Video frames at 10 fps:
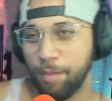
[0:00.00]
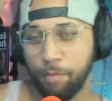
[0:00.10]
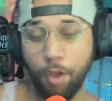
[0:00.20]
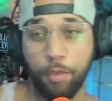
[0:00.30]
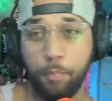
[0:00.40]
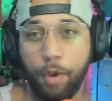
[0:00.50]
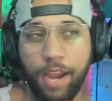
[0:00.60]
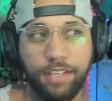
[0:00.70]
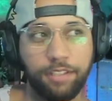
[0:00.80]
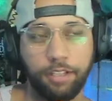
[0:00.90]
bro, the
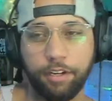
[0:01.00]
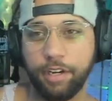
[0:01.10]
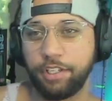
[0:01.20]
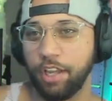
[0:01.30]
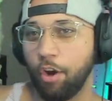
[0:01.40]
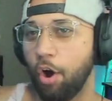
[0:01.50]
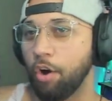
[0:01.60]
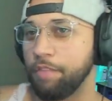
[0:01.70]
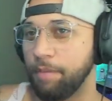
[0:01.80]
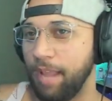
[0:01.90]
brains literally shut all
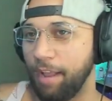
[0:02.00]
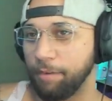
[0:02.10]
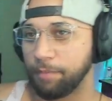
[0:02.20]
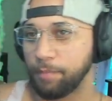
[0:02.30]
of them down.